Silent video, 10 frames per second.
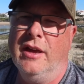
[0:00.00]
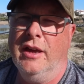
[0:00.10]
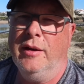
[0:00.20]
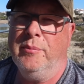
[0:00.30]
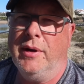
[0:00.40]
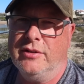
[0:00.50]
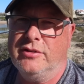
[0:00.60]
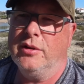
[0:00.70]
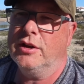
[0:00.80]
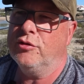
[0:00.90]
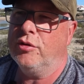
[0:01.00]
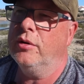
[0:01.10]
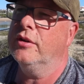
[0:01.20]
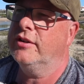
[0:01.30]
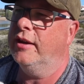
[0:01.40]
my solar
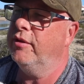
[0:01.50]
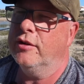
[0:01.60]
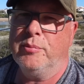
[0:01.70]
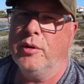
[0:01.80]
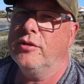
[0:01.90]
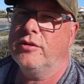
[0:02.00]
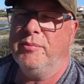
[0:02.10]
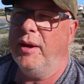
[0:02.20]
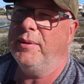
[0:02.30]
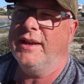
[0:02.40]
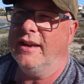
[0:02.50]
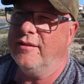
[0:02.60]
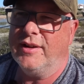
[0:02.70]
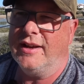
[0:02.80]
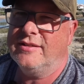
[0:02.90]
controller is giving as much, maybe kind
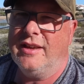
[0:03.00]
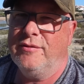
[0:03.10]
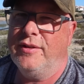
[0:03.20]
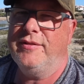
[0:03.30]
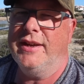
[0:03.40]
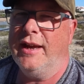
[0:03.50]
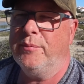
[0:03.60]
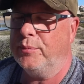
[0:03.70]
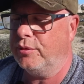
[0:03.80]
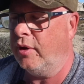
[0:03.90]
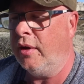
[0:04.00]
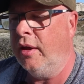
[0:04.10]
of like 10, 15 amps,